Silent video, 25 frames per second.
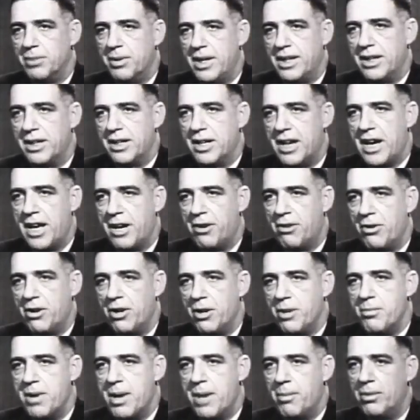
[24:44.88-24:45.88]
was made an
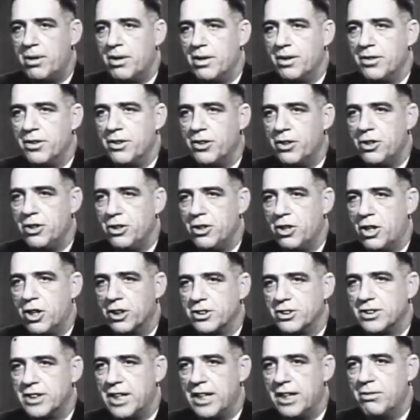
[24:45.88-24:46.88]
honorary member of the New
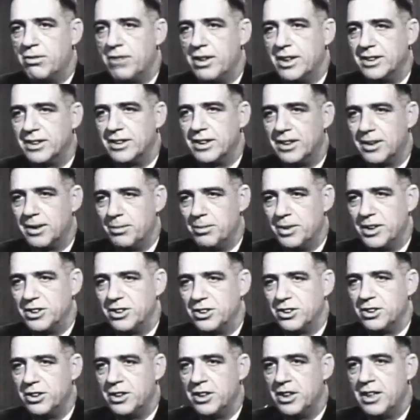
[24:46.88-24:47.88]
York State Racing
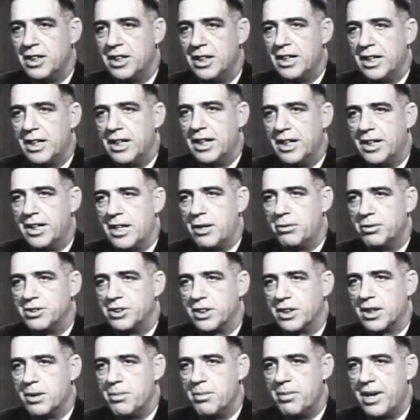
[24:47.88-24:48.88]
Commission, and there
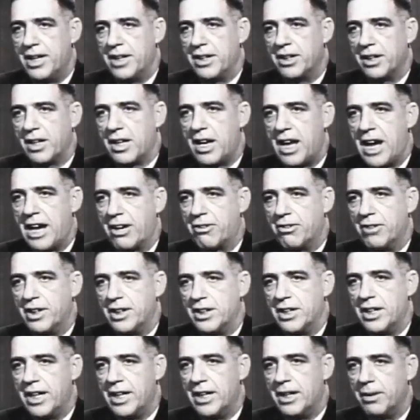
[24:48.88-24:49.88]
was a Commander
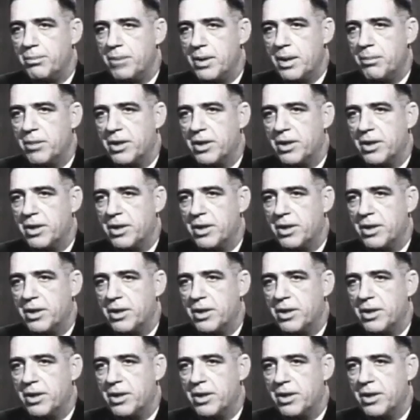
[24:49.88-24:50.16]
Klakring Day at